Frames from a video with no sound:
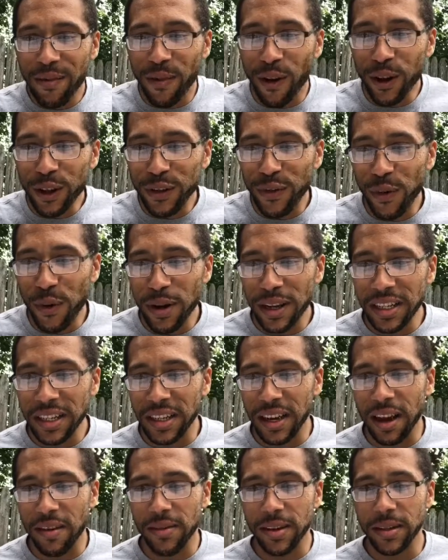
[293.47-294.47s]
Verse
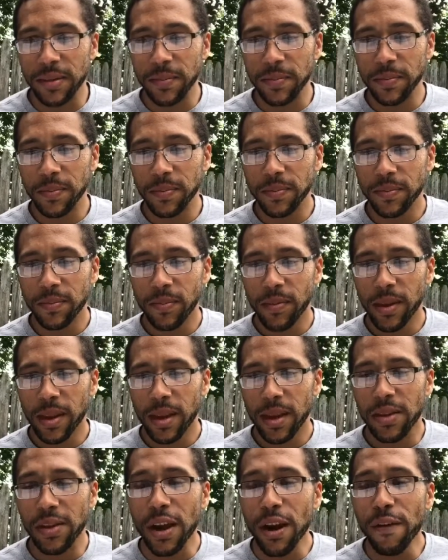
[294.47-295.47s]
47,
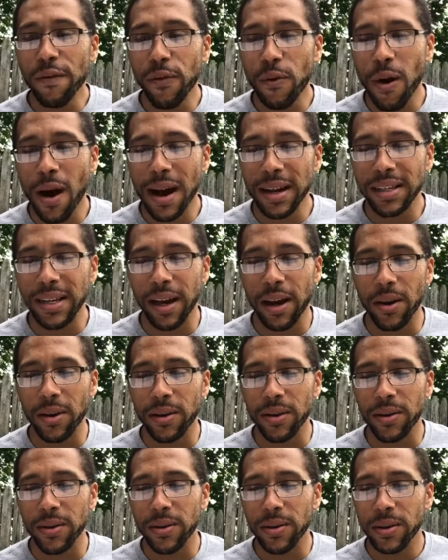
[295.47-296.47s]
therefore I tell
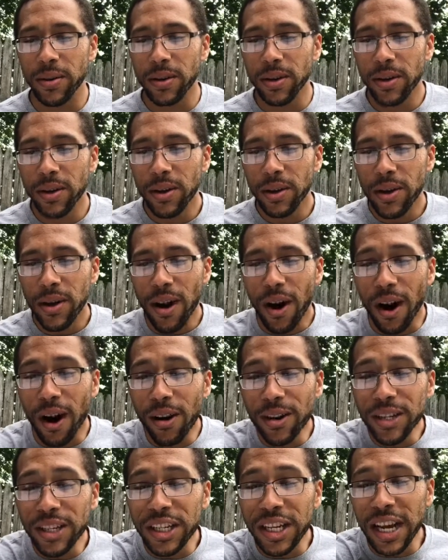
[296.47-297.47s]
you,
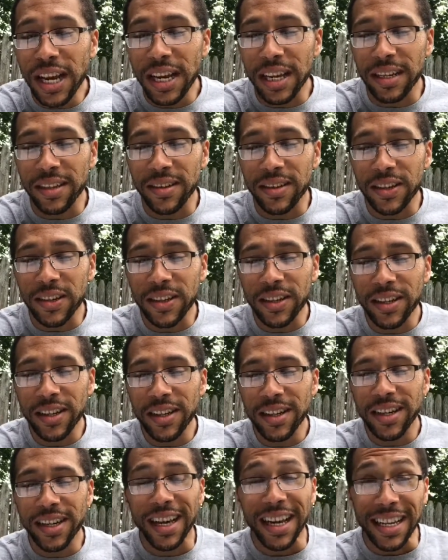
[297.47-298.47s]
her sins,
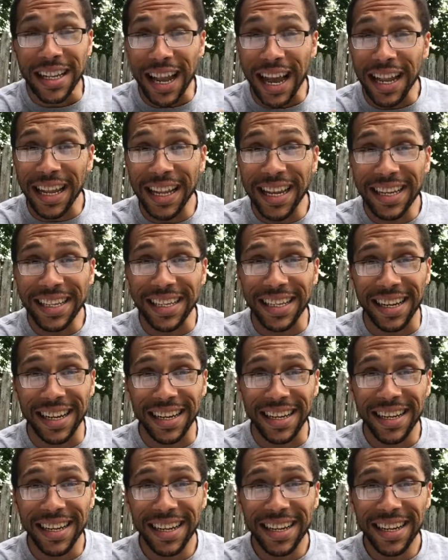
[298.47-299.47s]
now listen,